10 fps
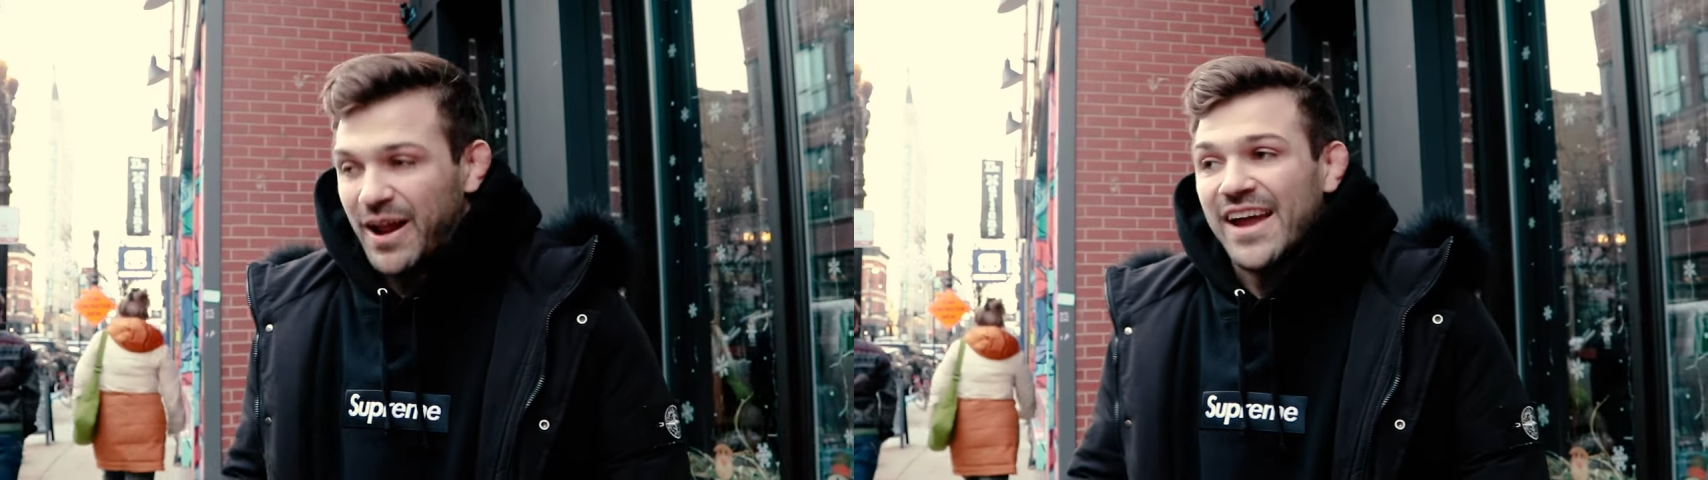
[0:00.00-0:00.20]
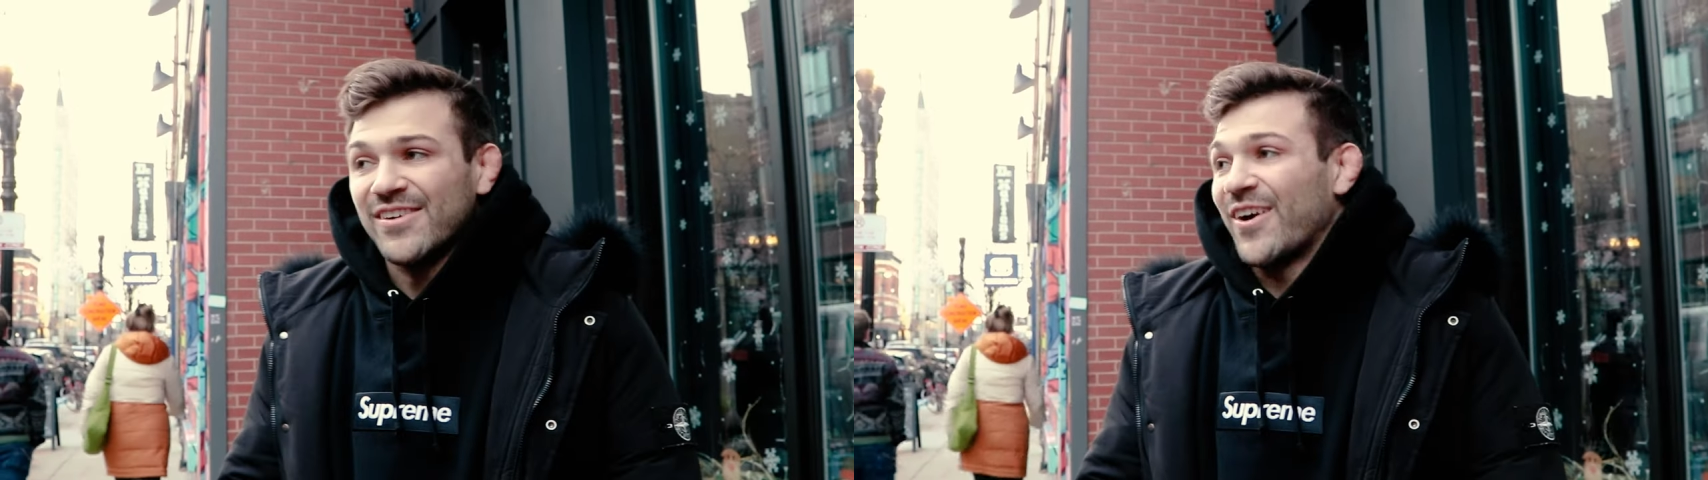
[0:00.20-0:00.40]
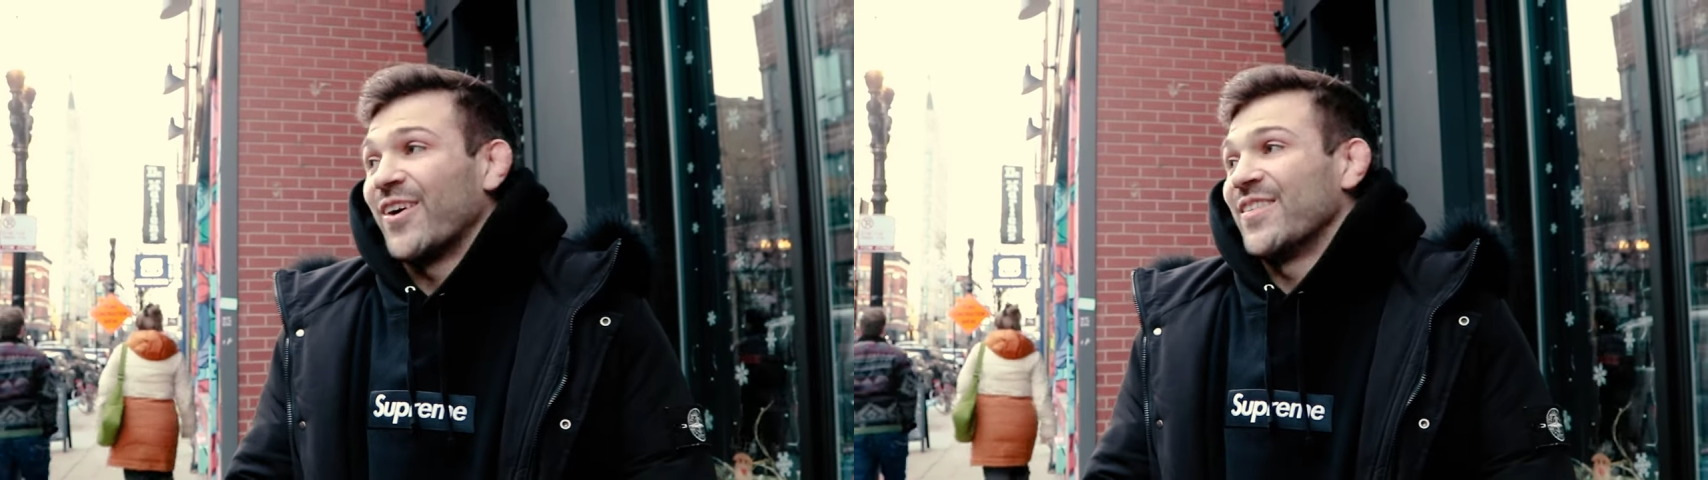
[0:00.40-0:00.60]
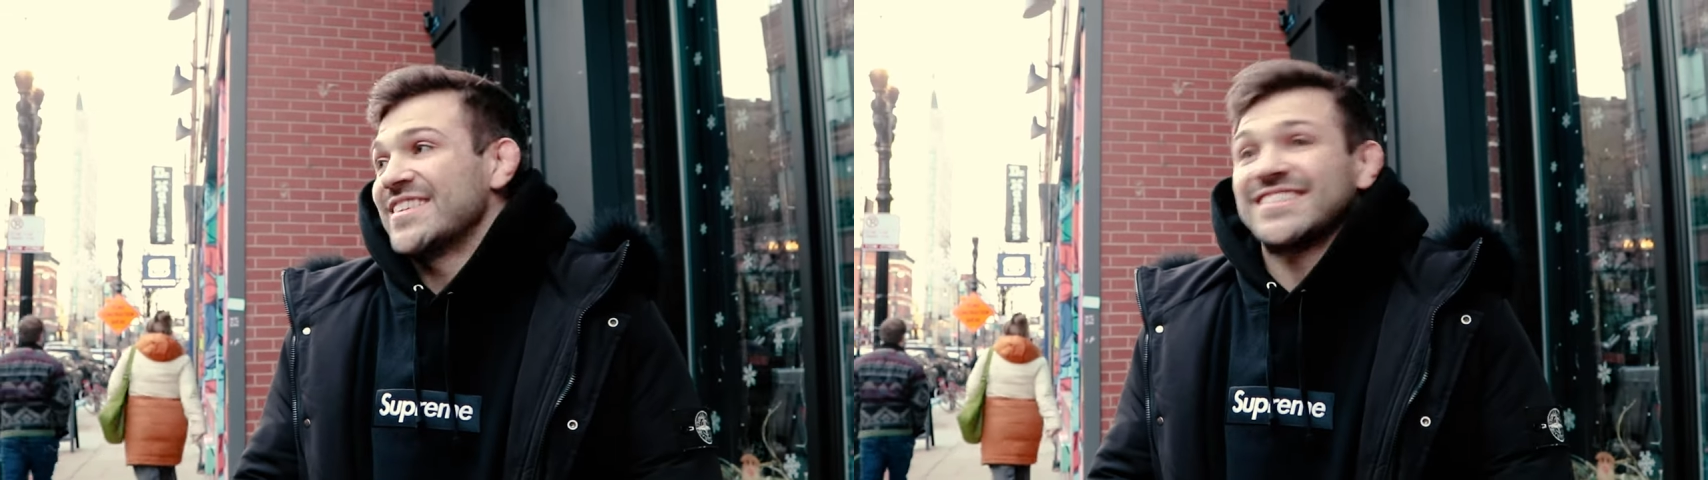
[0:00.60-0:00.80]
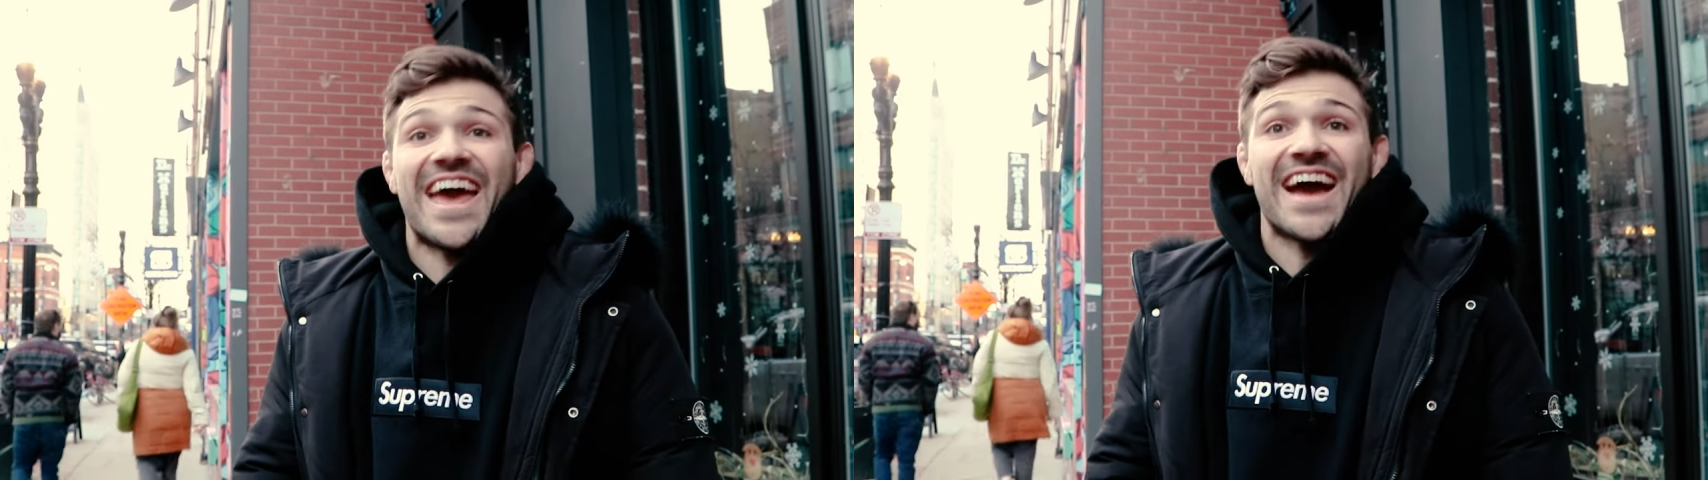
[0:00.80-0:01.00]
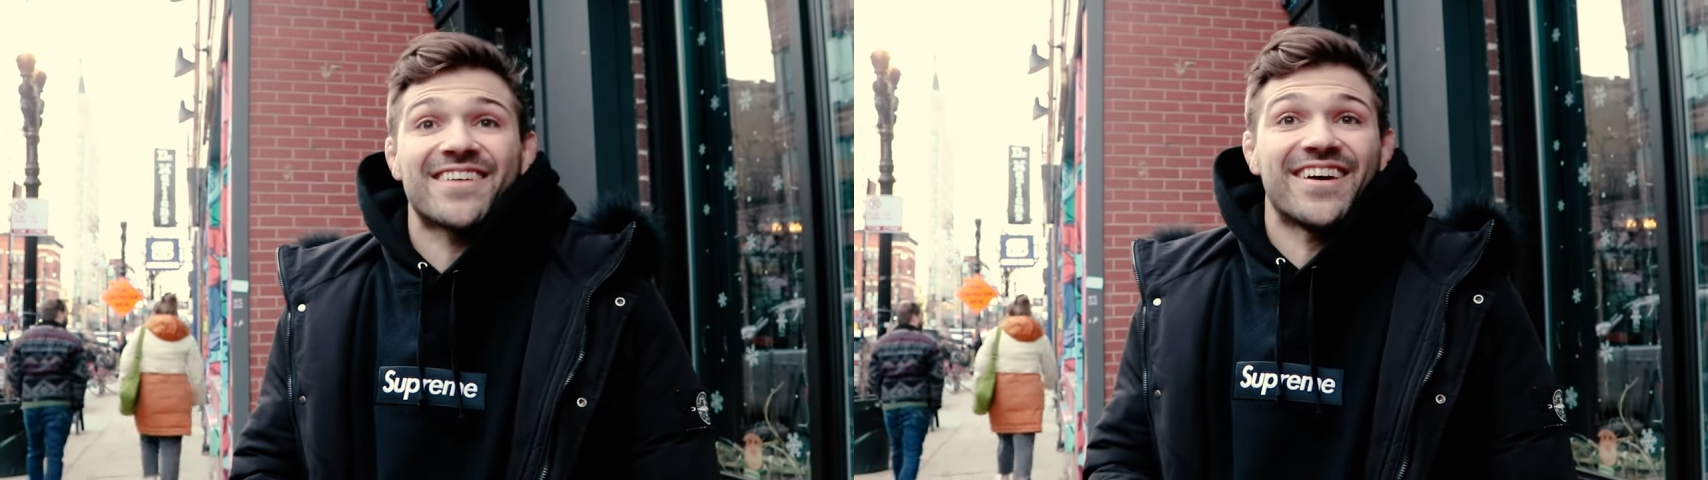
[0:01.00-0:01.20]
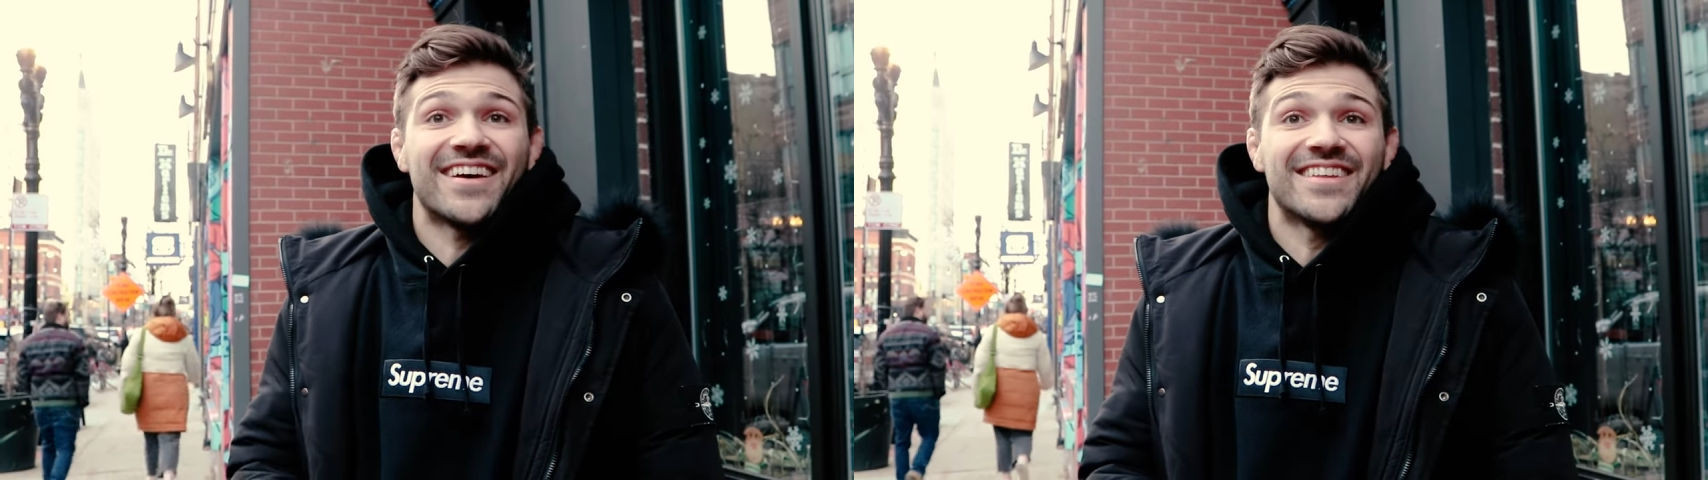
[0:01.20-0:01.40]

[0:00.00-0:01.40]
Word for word: I don't know, this tack,